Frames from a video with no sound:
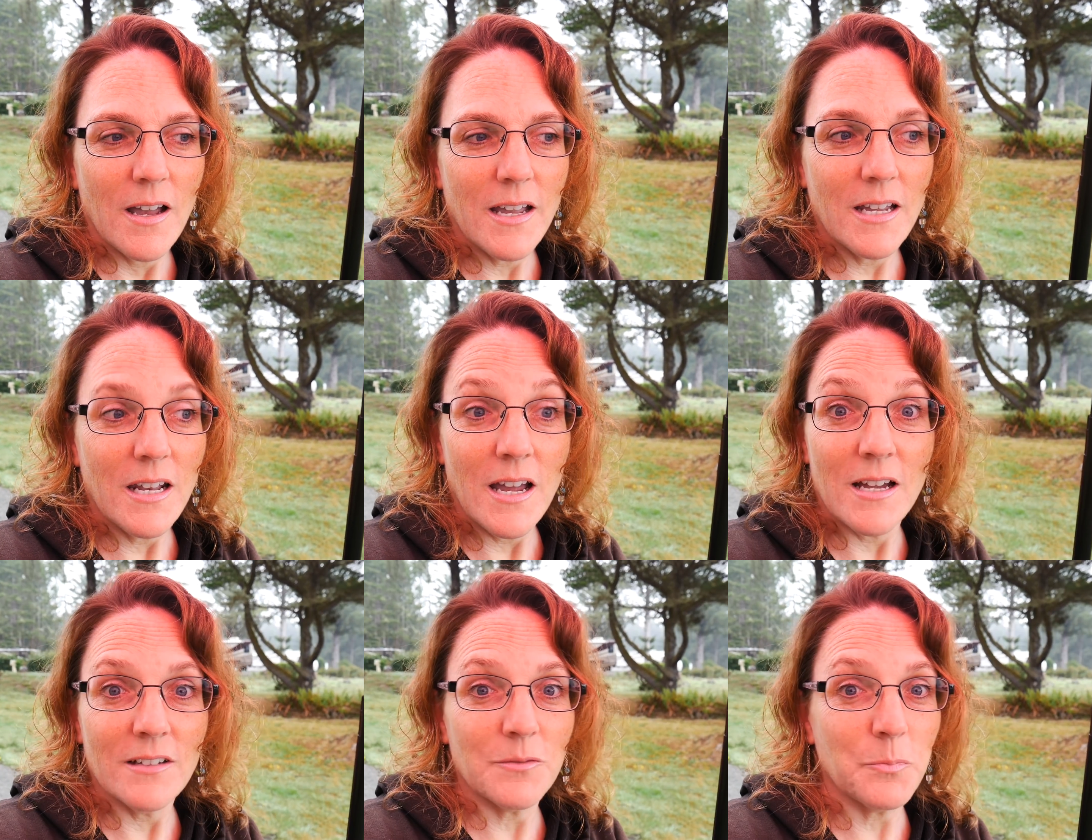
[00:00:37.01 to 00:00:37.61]
It
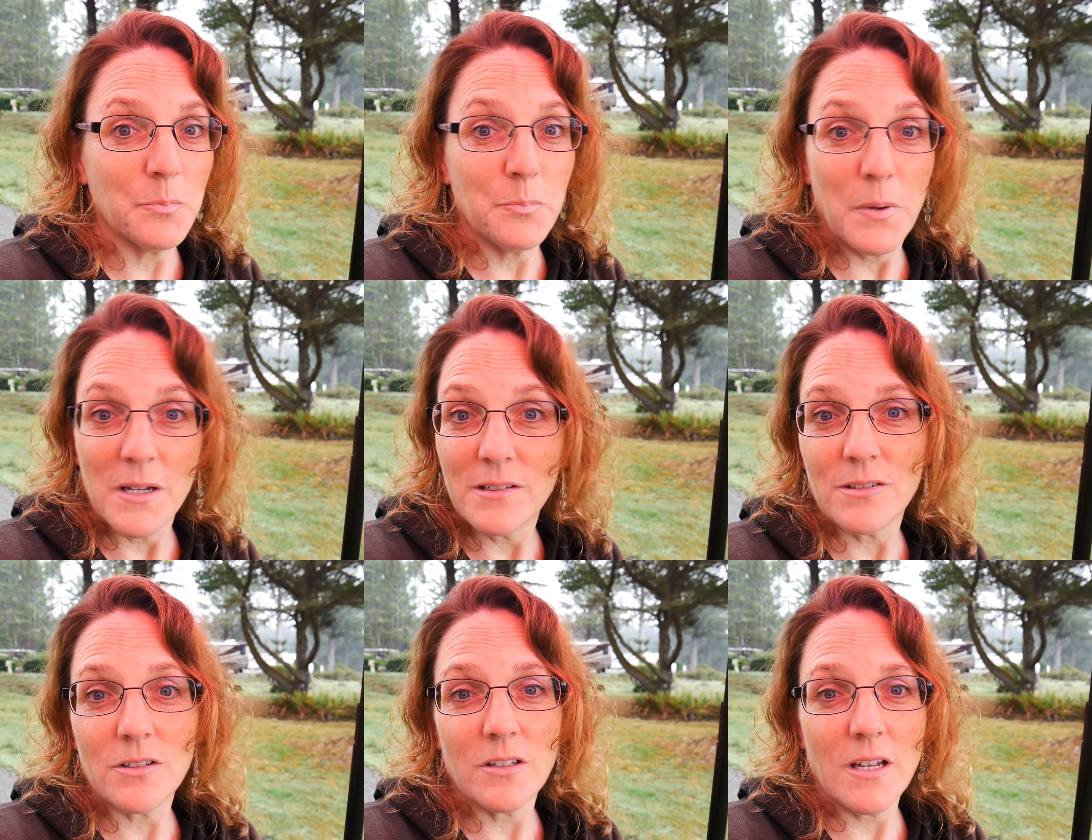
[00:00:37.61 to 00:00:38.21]
has
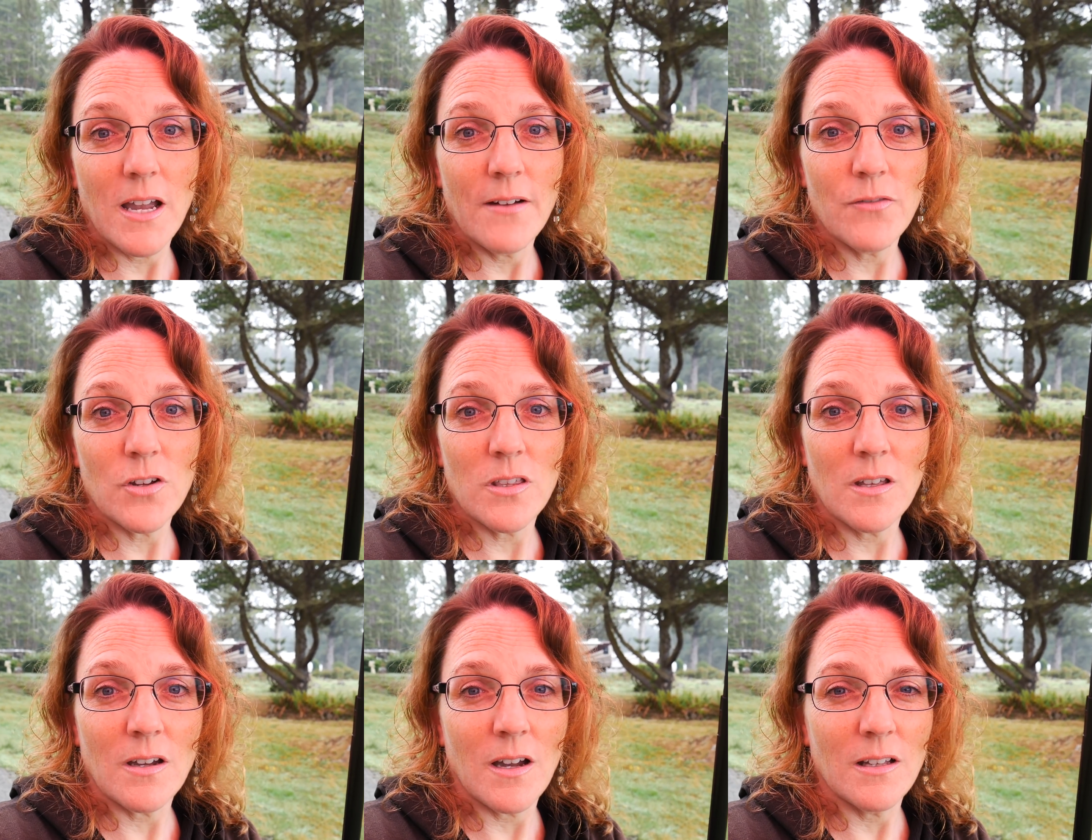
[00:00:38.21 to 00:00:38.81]
basically
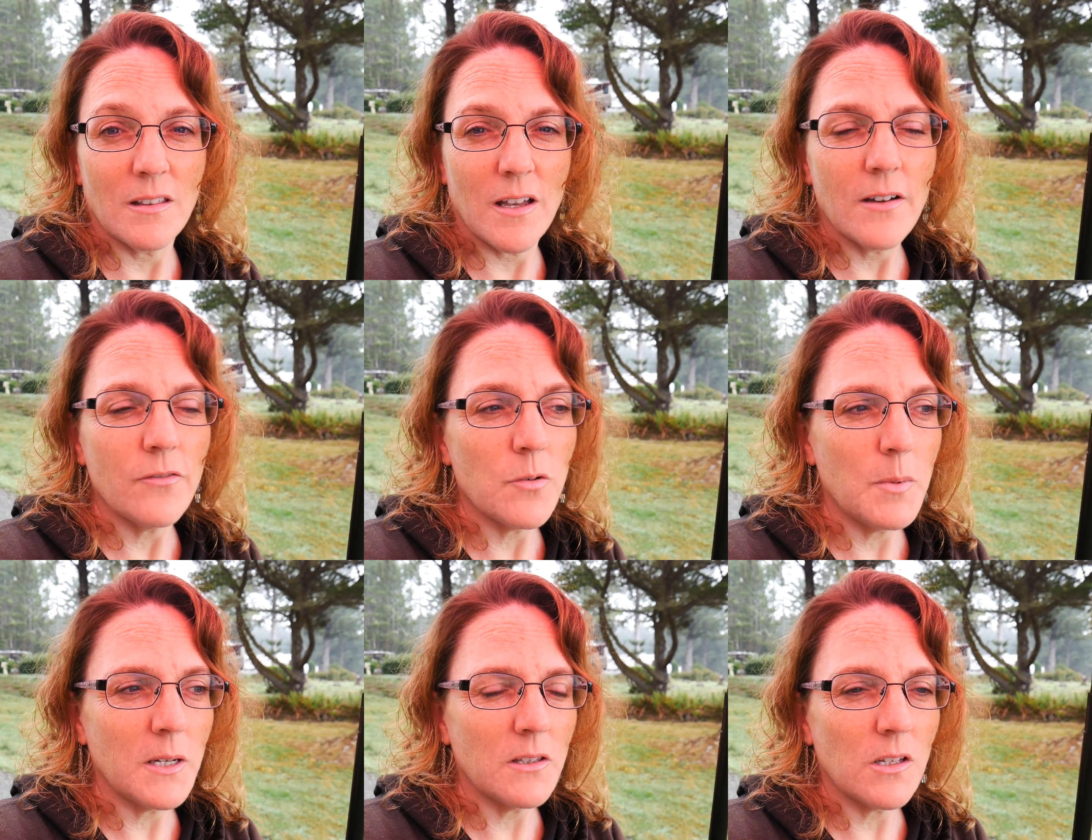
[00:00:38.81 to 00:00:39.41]
everything I love
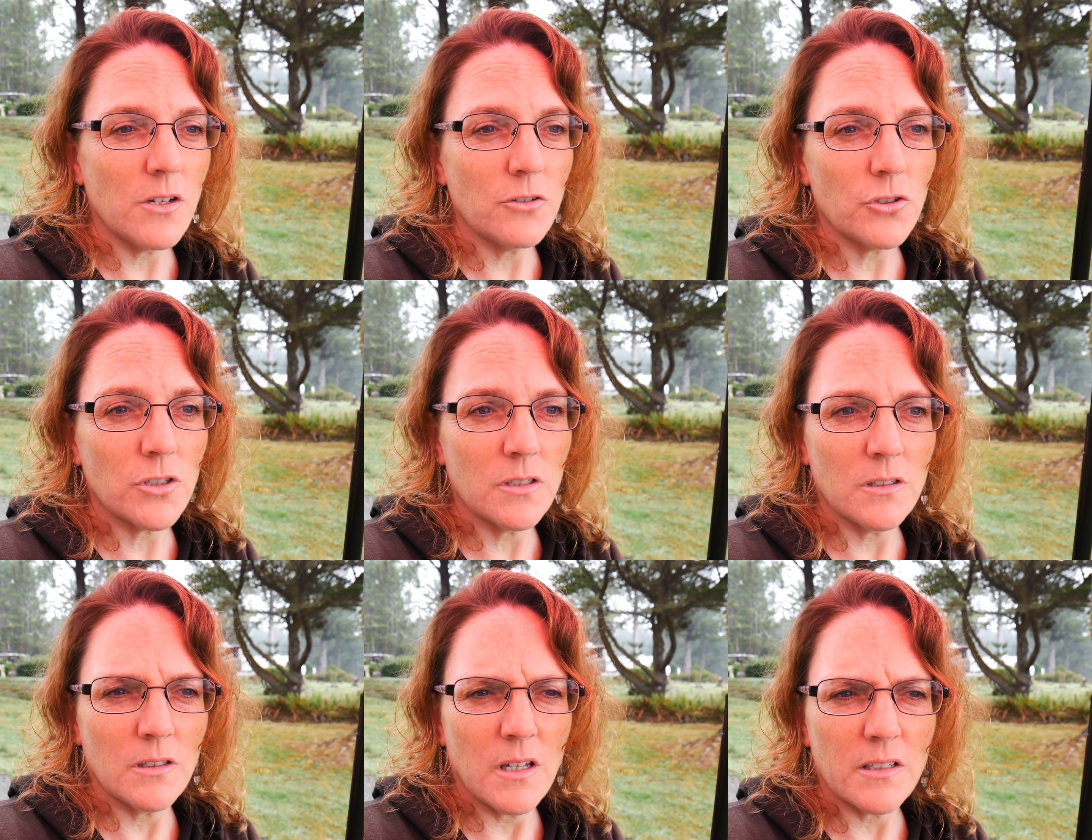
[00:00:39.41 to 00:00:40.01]
about the
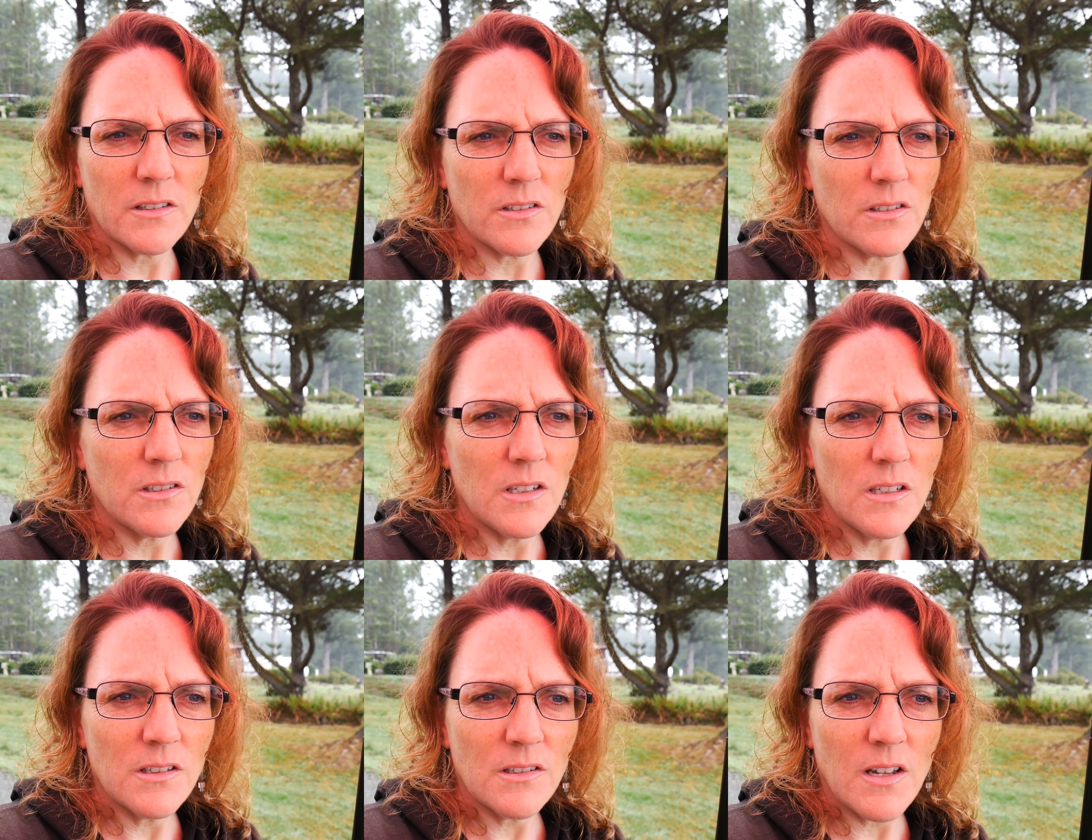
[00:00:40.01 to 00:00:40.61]
ocean, lots of
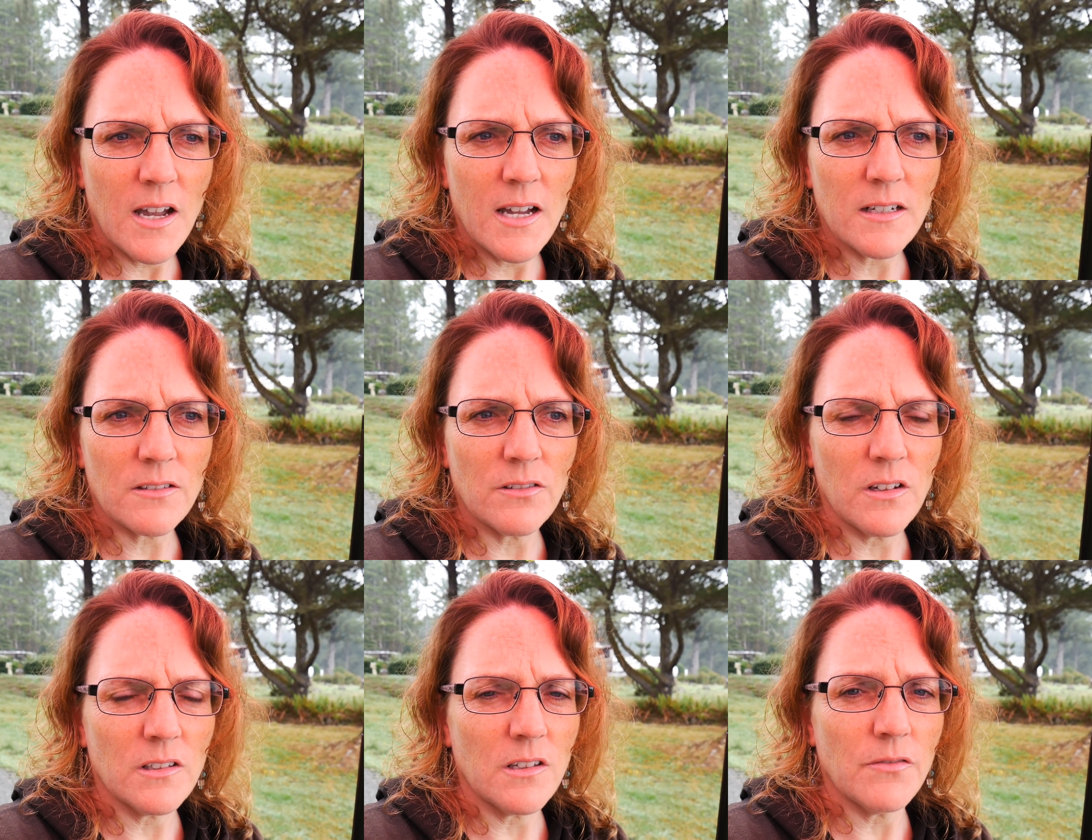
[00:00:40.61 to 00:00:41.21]
sea
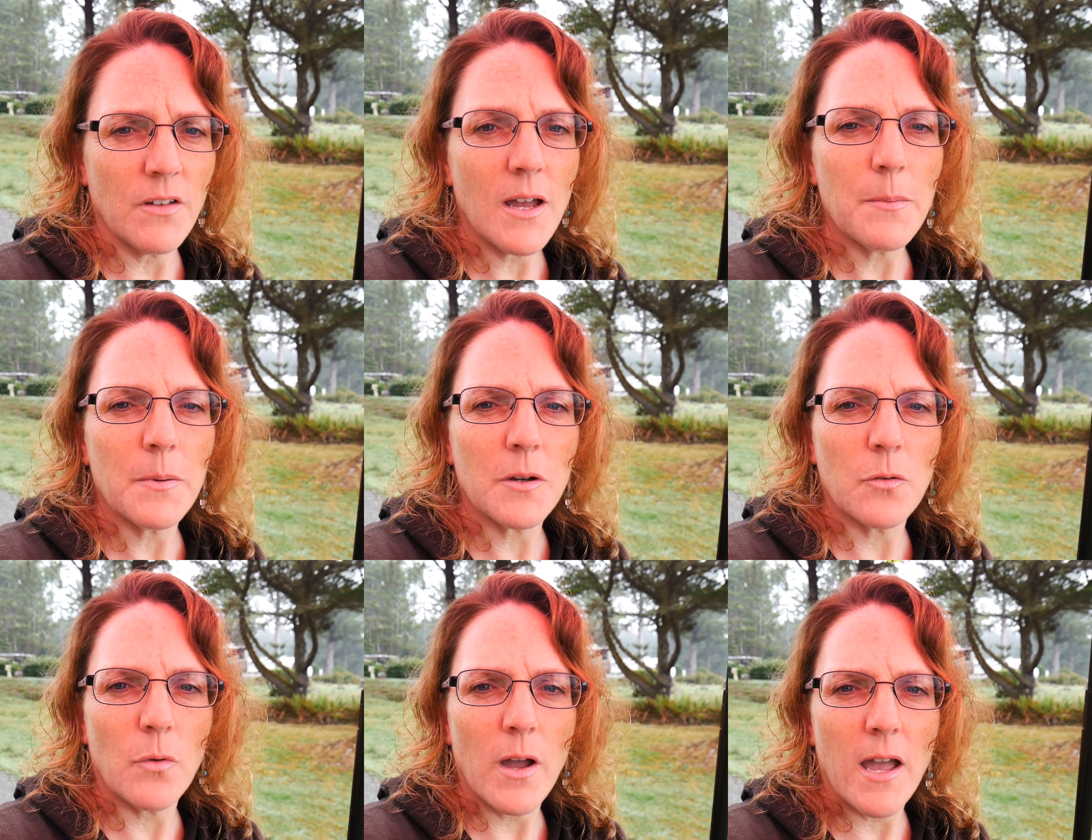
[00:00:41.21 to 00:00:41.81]
stacks, lots of
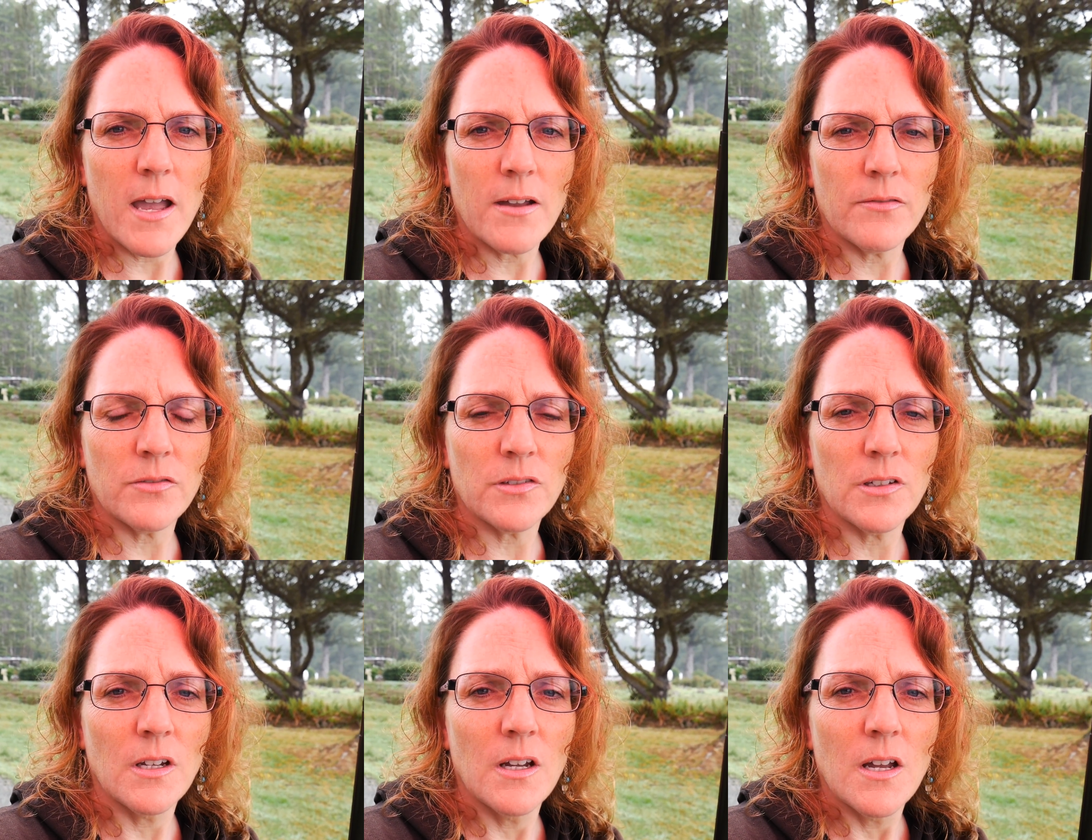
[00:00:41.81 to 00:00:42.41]
epic
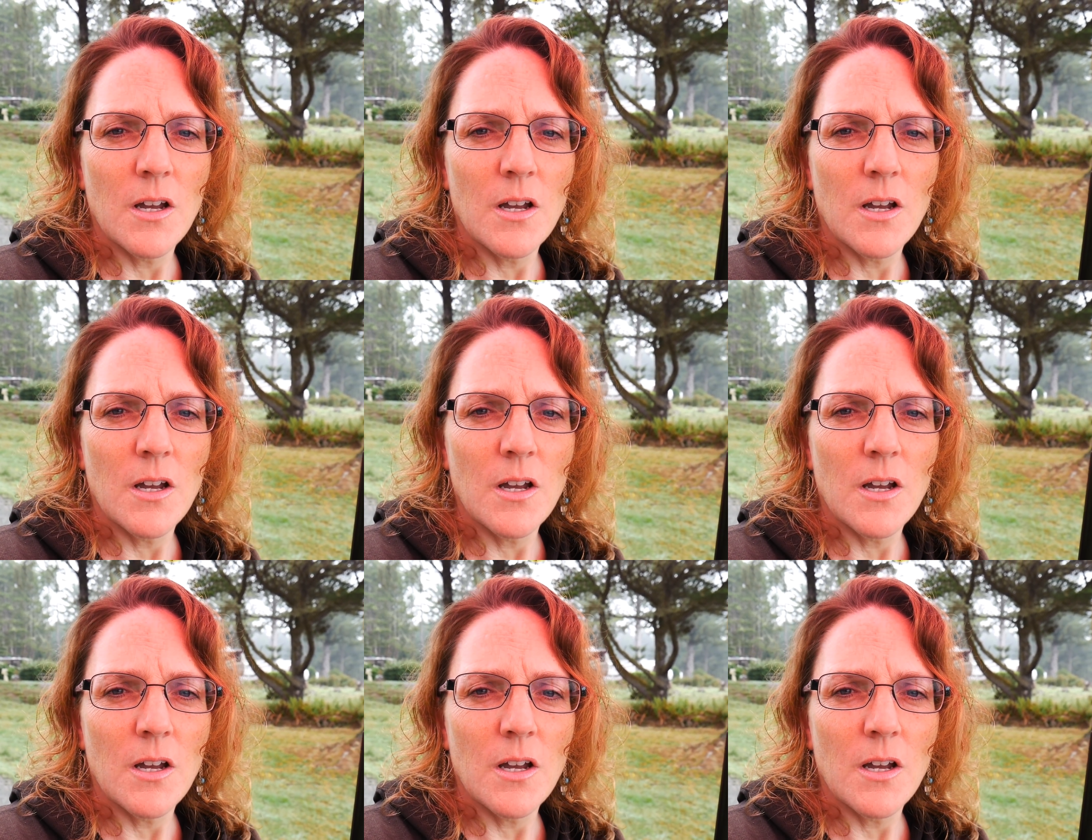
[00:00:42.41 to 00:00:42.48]
waves.